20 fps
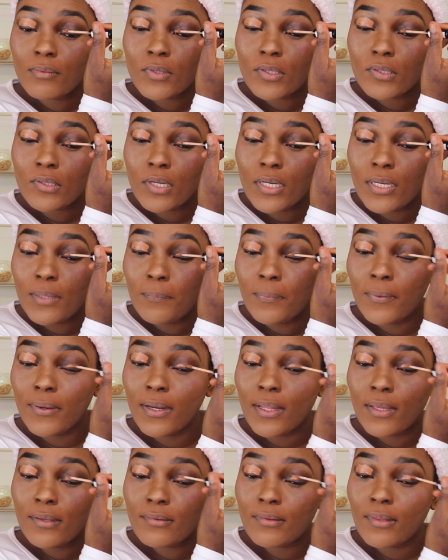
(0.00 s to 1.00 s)
I'm just gonna
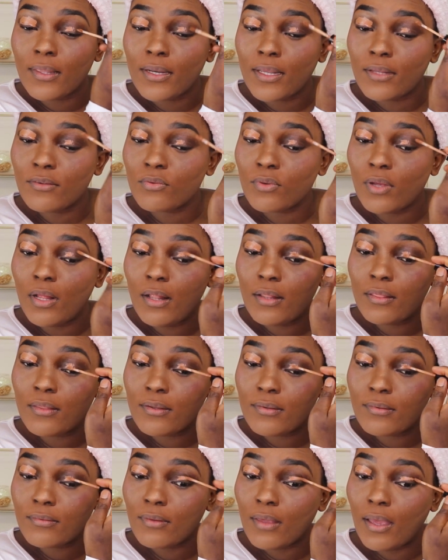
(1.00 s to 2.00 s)
place that as well,
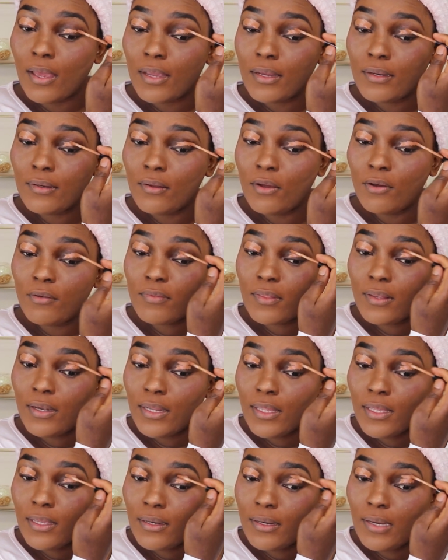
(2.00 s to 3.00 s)
this side of the
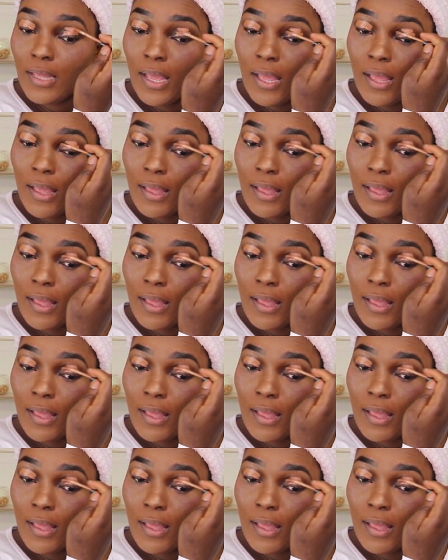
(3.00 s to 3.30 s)
lid.